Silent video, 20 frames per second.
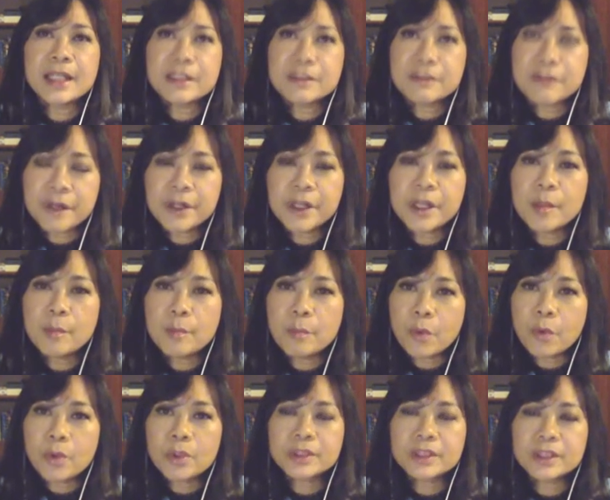it is very
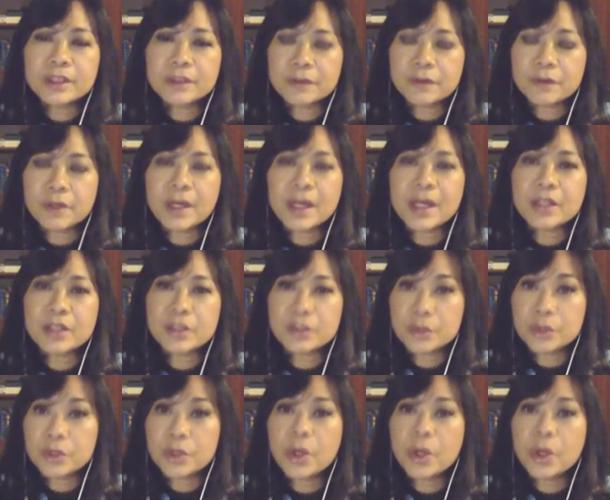important for us to